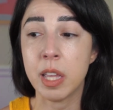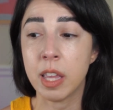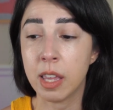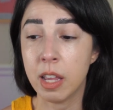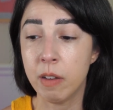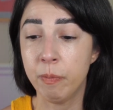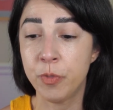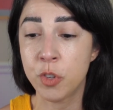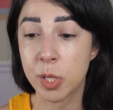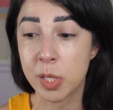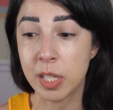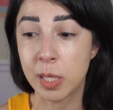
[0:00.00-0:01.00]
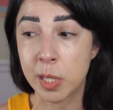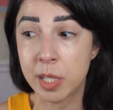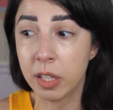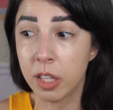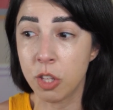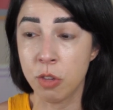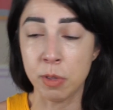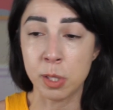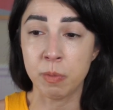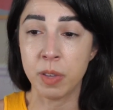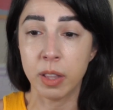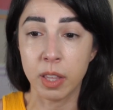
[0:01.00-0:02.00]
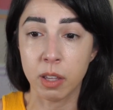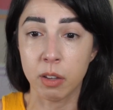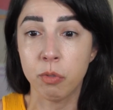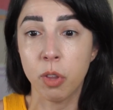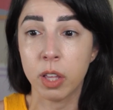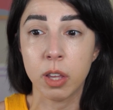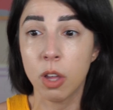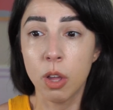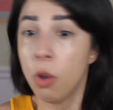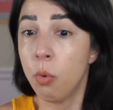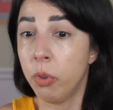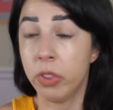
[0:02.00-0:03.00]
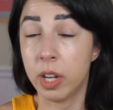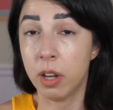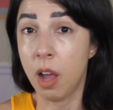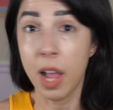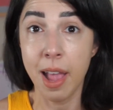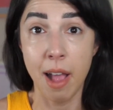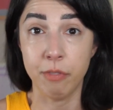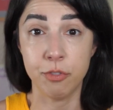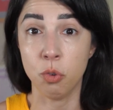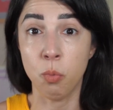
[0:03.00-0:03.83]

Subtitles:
it can just instill in you this feeling of like, well, then I have to.